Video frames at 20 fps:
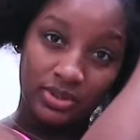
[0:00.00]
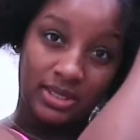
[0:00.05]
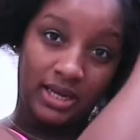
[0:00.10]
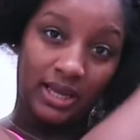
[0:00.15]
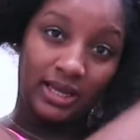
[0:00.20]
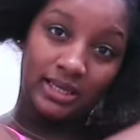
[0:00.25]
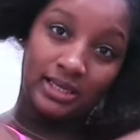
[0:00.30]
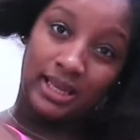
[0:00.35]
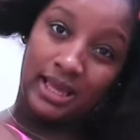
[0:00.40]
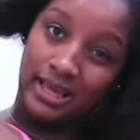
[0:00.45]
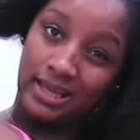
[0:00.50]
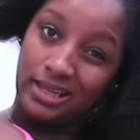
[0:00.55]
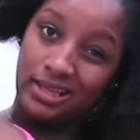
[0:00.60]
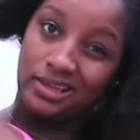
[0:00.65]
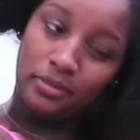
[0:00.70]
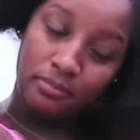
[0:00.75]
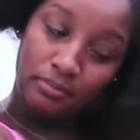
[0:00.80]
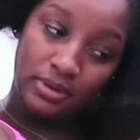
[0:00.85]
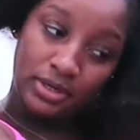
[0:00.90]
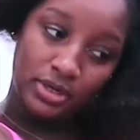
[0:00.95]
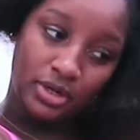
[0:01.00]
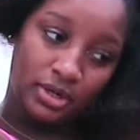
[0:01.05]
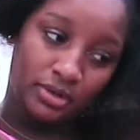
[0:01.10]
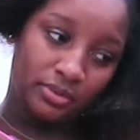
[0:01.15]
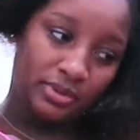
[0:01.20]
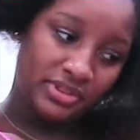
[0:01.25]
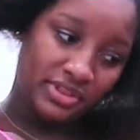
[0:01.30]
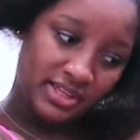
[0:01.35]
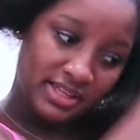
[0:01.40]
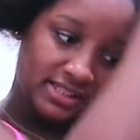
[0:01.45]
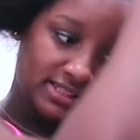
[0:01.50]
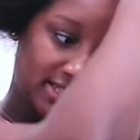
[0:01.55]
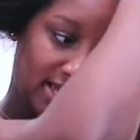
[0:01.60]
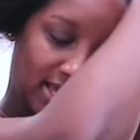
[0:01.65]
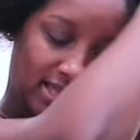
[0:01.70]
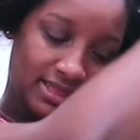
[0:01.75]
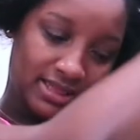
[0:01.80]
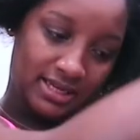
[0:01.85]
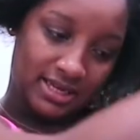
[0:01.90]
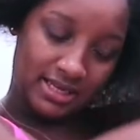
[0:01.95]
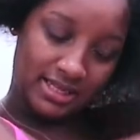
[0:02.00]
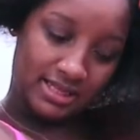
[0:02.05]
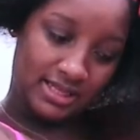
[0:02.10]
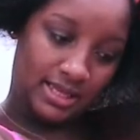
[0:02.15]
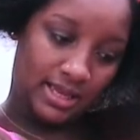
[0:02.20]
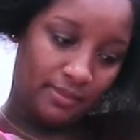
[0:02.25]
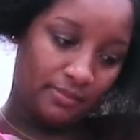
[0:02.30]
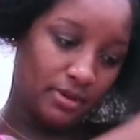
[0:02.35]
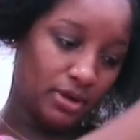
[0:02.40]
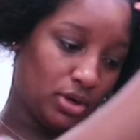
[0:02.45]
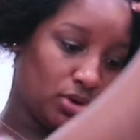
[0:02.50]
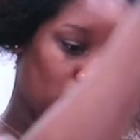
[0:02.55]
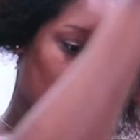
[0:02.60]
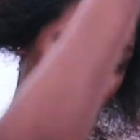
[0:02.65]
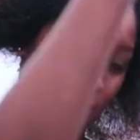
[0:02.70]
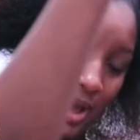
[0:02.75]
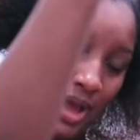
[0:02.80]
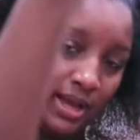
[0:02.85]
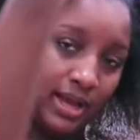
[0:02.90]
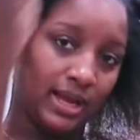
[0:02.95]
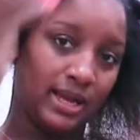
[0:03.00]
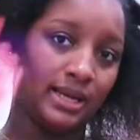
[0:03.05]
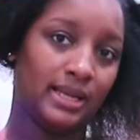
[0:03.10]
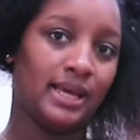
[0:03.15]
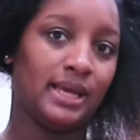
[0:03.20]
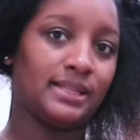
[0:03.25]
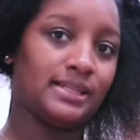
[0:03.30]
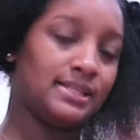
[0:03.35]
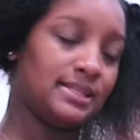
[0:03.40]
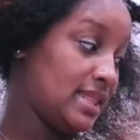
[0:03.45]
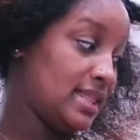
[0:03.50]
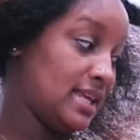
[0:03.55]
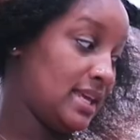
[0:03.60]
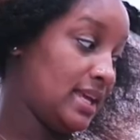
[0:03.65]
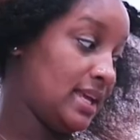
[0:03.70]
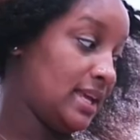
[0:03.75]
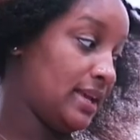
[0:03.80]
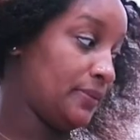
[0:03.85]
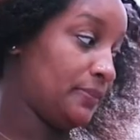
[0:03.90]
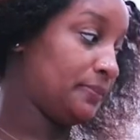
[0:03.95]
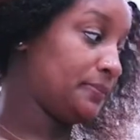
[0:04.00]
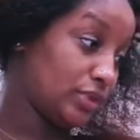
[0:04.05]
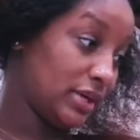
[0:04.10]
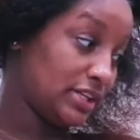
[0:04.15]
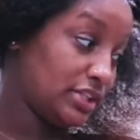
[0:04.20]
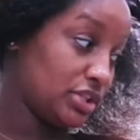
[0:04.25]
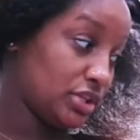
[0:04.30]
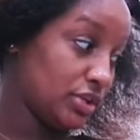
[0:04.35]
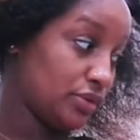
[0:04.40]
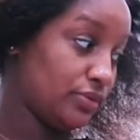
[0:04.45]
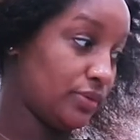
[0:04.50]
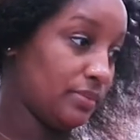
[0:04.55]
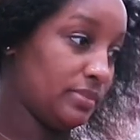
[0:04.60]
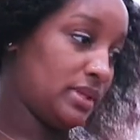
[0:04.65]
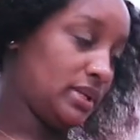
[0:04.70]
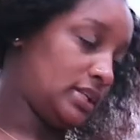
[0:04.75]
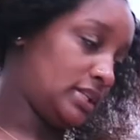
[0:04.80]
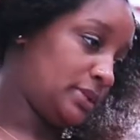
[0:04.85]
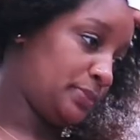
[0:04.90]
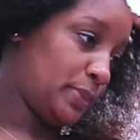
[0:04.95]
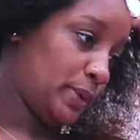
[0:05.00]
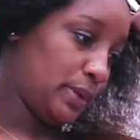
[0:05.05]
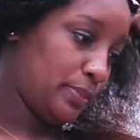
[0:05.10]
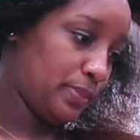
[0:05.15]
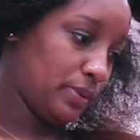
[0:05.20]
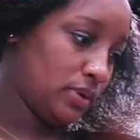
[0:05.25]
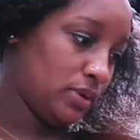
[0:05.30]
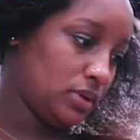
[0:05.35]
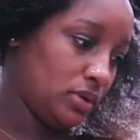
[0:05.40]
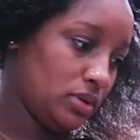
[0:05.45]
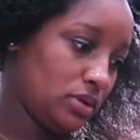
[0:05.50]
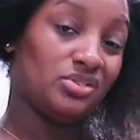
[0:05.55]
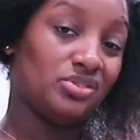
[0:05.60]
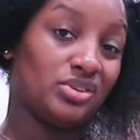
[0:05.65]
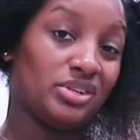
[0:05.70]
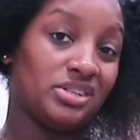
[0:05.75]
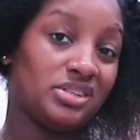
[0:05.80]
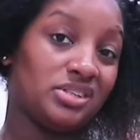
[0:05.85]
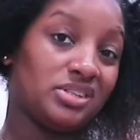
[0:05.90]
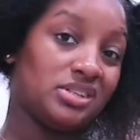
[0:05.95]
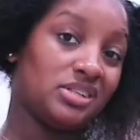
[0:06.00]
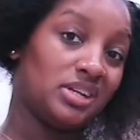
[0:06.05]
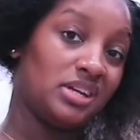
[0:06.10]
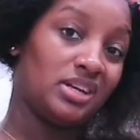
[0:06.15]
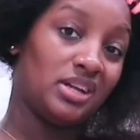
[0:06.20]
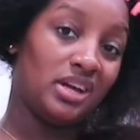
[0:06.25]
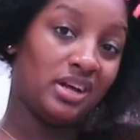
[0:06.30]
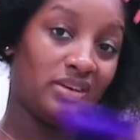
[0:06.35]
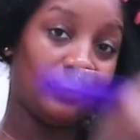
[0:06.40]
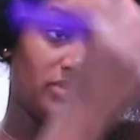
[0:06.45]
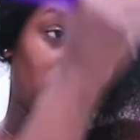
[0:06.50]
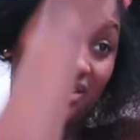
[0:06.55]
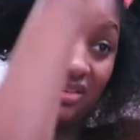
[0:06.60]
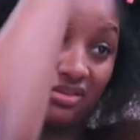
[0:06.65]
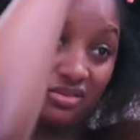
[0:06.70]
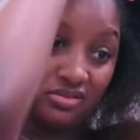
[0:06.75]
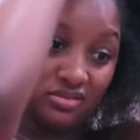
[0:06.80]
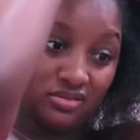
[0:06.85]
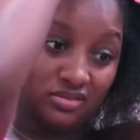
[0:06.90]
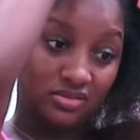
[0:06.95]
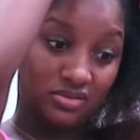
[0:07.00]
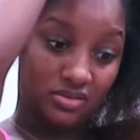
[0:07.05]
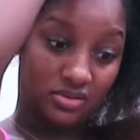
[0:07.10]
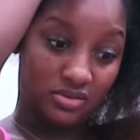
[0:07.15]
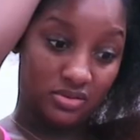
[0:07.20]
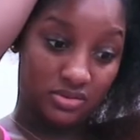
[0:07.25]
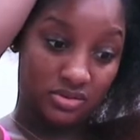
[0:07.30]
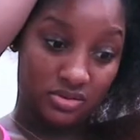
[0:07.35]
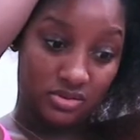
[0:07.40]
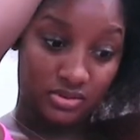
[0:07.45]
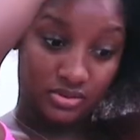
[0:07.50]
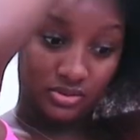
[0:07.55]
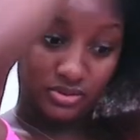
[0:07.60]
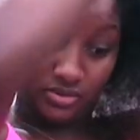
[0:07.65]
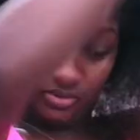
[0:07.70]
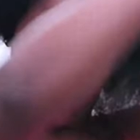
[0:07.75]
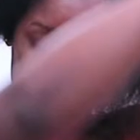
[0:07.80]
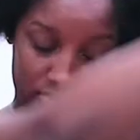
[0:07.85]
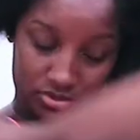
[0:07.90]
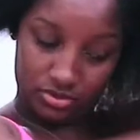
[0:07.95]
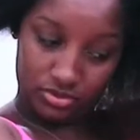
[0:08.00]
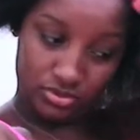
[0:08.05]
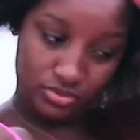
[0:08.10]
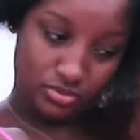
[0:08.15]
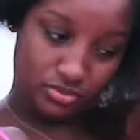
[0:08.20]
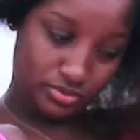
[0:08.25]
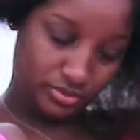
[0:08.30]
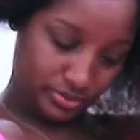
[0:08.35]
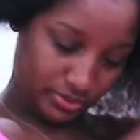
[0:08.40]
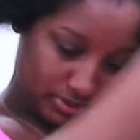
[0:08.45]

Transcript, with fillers: that I could like be done with it and then I think I'm gonna go back and get the dresser from these people. The dresser is kind of heavy though. Oh, no.